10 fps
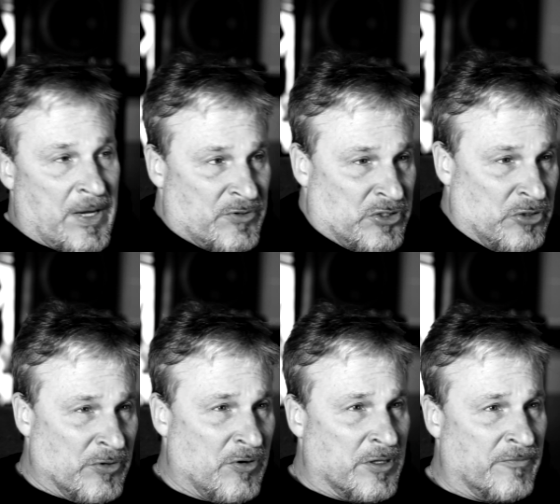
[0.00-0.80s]
I was
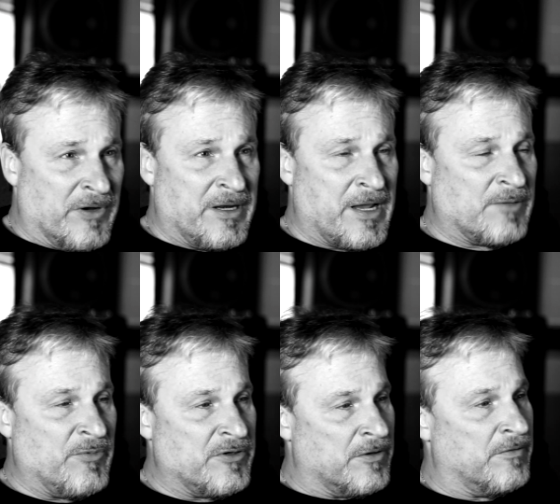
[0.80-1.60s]
doing, all the
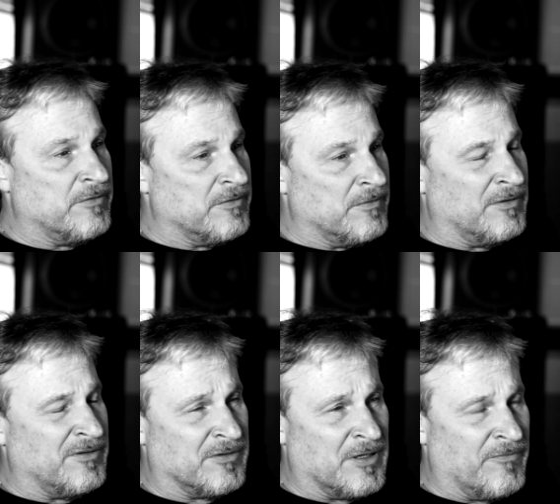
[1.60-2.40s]
reenactment shows on
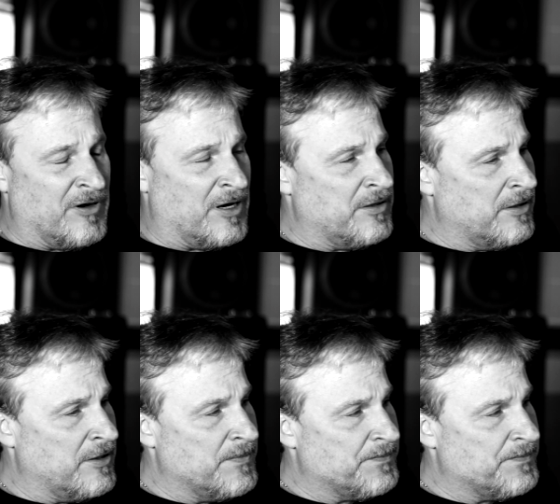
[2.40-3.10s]
Discovery ID.